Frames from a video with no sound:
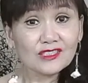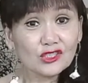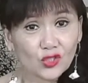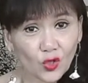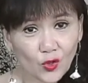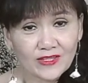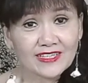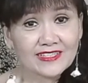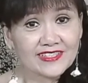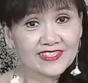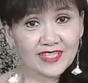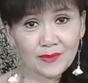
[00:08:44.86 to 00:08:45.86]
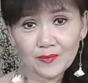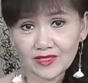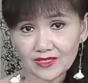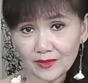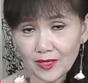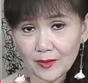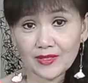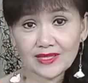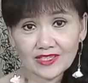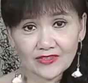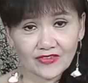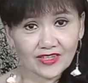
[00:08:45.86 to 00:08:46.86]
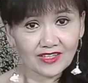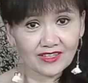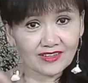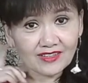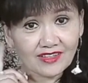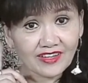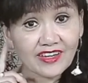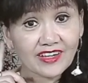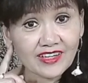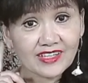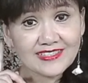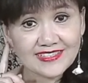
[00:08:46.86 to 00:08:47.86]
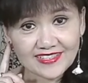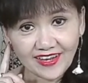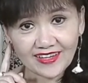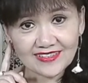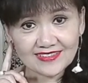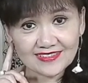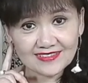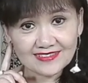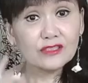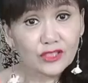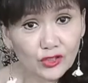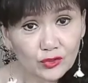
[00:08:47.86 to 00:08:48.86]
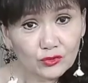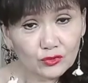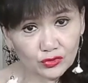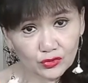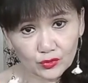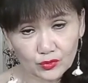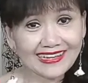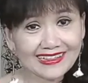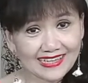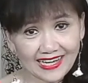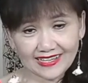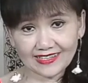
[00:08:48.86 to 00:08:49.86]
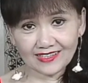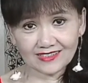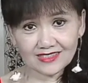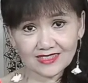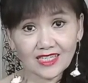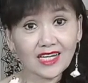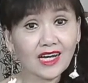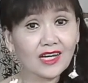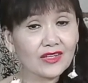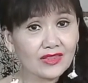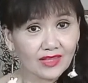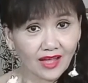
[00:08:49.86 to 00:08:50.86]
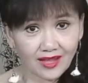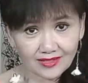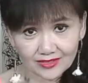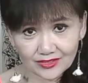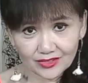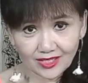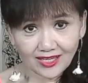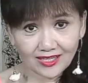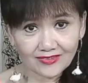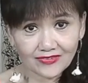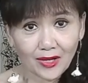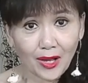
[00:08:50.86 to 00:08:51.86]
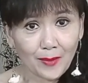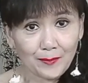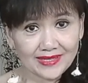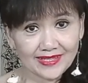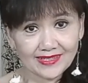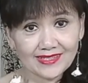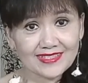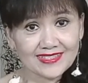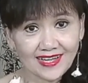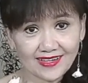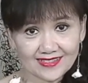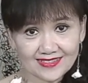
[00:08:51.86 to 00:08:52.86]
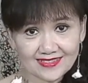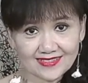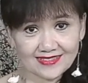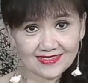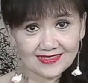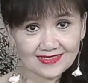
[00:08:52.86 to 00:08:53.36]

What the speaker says: Don't simply believe in the hearsays due to lacking the knowledge of medical science.